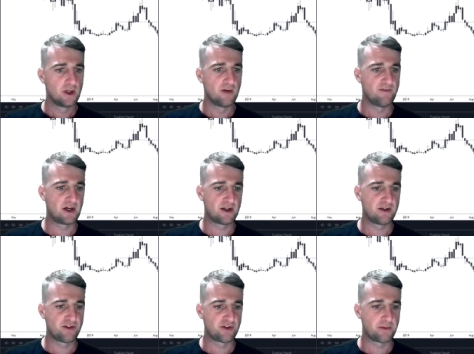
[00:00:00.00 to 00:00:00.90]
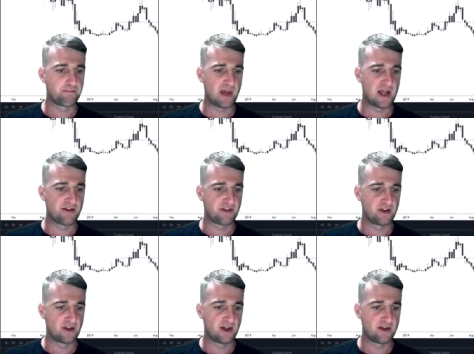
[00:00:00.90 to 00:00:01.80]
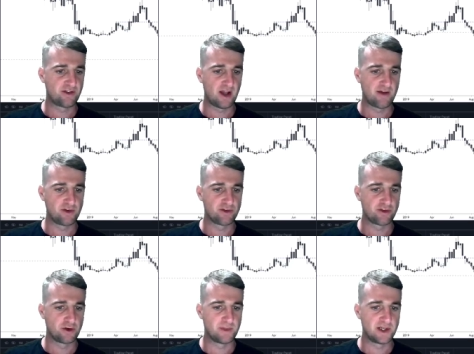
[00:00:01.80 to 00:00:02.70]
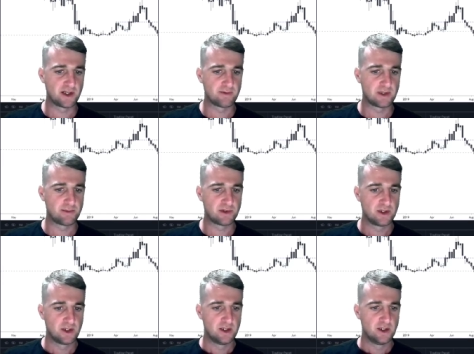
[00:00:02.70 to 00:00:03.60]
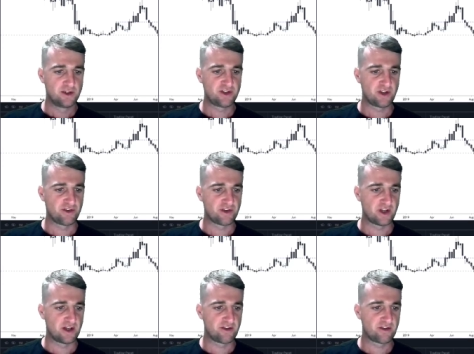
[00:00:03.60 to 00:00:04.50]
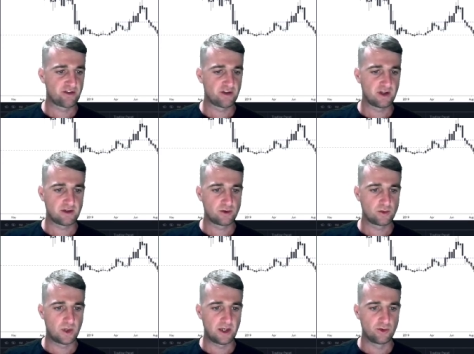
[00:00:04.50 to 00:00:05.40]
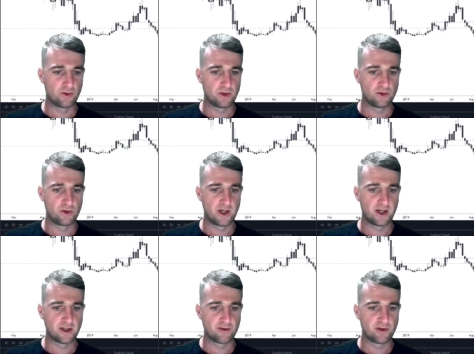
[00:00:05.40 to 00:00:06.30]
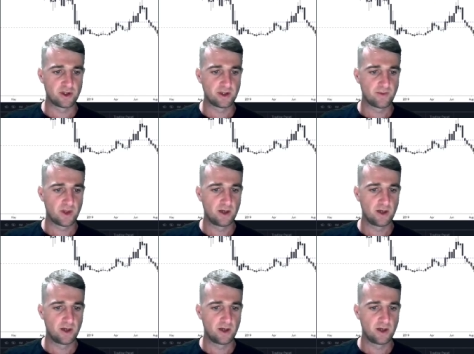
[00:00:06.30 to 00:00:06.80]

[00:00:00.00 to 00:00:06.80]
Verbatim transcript: And that gives us a base in case it ever does go back down there. But chances are it's quite un unlikely really.